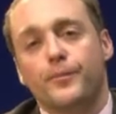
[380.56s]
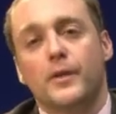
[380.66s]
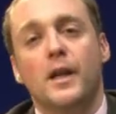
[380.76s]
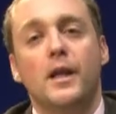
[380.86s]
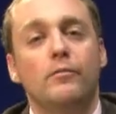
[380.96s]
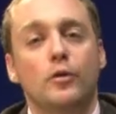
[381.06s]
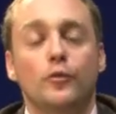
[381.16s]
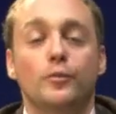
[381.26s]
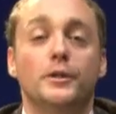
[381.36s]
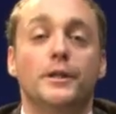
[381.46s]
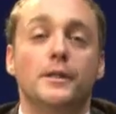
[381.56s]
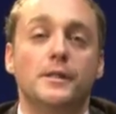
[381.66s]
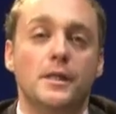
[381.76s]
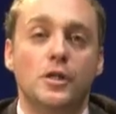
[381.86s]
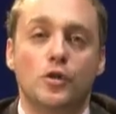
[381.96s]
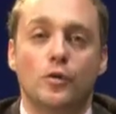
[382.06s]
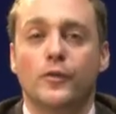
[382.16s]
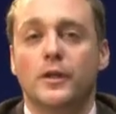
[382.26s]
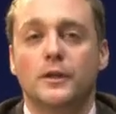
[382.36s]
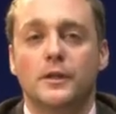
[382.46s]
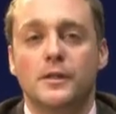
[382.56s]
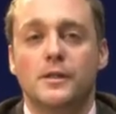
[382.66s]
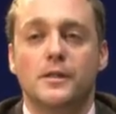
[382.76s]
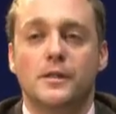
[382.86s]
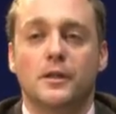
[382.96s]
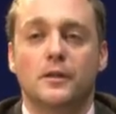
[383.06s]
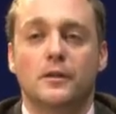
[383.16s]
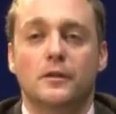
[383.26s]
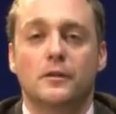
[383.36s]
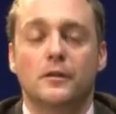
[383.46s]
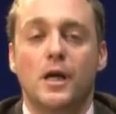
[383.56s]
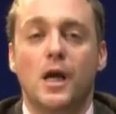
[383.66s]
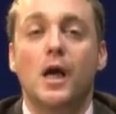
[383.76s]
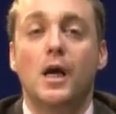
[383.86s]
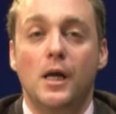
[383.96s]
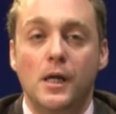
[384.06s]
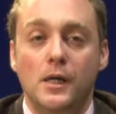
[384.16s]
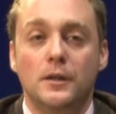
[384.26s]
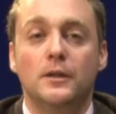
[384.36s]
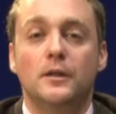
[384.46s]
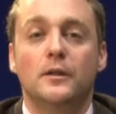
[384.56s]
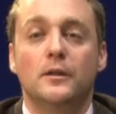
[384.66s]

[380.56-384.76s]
a level of modernization of the electricity sector. And